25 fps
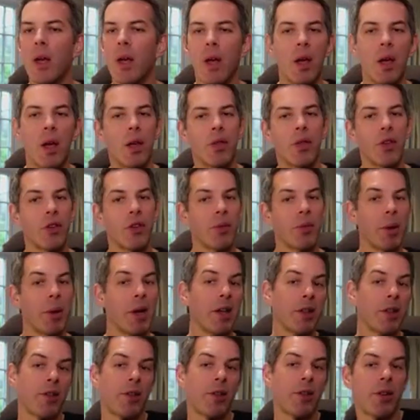There's a
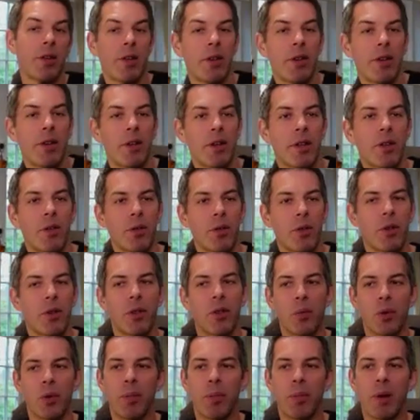but. I told you there
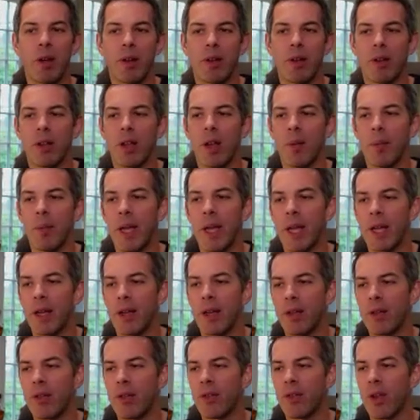was a but
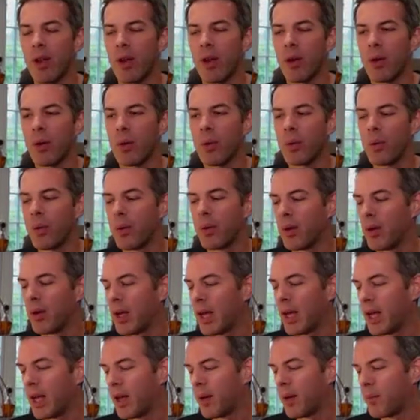coming. So
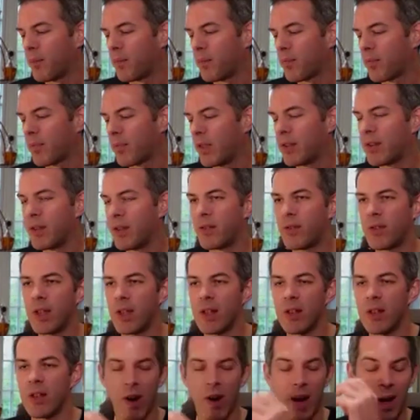this is
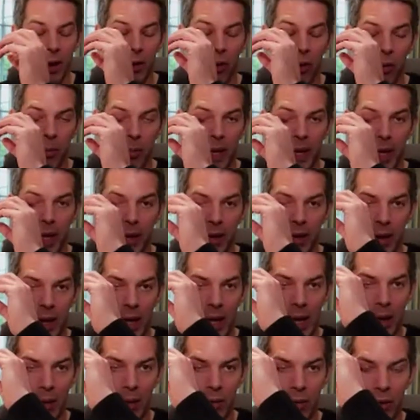Cinderella not being
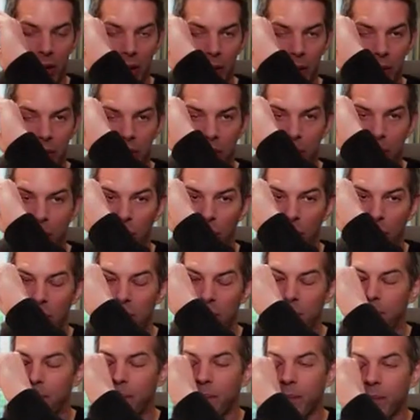allowed to go to the ball
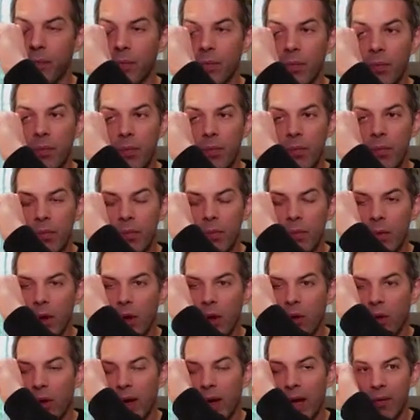
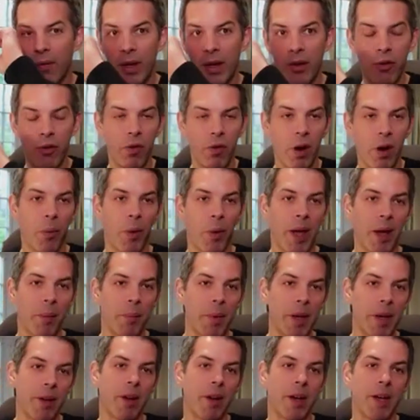or having to run away at
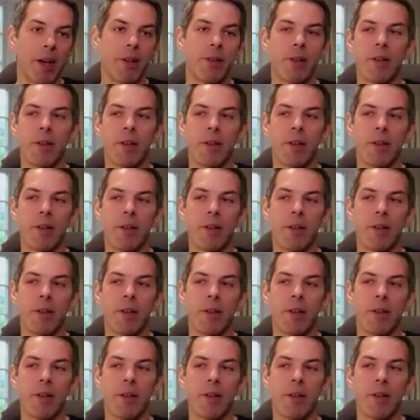midnight.